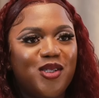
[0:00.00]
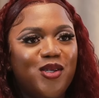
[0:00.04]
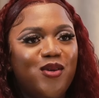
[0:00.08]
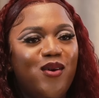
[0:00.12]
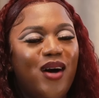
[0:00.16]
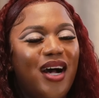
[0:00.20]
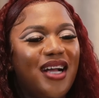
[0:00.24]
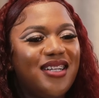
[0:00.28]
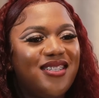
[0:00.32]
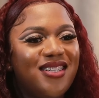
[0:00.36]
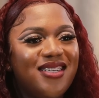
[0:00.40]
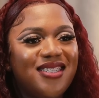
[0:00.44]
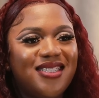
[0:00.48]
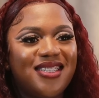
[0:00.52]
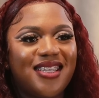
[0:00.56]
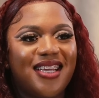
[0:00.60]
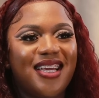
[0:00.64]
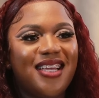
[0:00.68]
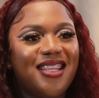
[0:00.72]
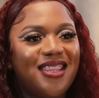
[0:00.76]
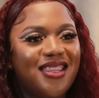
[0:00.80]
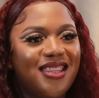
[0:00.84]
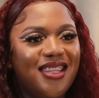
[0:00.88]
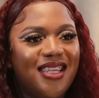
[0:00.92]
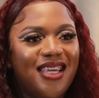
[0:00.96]
So I just
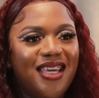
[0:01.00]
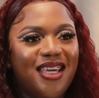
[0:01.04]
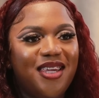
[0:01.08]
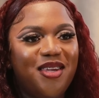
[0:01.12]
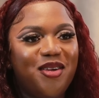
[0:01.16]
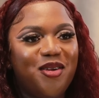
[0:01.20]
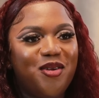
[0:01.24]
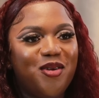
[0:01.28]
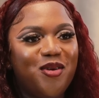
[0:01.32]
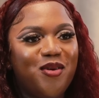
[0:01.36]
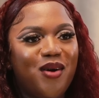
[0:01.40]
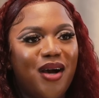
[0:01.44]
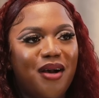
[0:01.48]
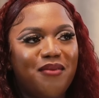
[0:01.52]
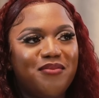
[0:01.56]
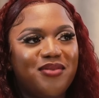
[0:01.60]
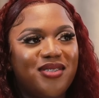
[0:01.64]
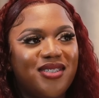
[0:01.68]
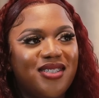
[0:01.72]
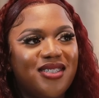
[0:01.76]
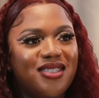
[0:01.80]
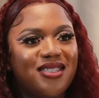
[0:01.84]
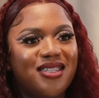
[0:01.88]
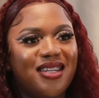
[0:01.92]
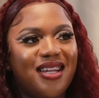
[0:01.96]
get there, you know, I'm
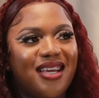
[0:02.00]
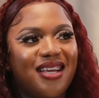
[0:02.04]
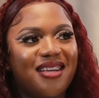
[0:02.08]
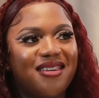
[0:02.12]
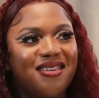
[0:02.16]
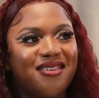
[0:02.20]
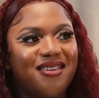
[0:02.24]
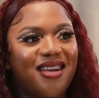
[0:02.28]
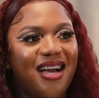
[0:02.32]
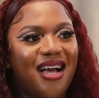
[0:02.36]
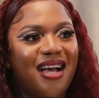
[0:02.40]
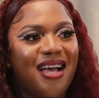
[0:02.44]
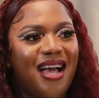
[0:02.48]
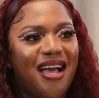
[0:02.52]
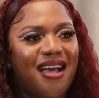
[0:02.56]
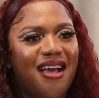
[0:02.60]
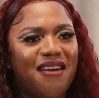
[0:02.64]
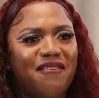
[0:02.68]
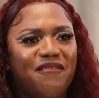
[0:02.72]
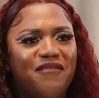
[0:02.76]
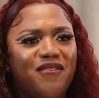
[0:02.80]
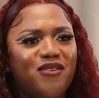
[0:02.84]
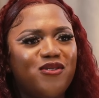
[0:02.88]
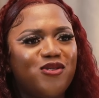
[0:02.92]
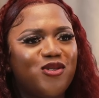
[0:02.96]
just like,
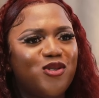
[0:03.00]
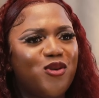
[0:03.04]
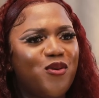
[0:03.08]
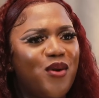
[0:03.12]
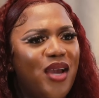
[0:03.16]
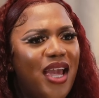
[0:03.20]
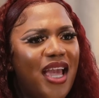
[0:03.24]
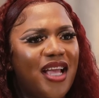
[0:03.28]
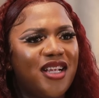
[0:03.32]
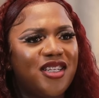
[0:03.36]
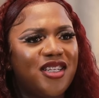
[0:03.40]
I feel so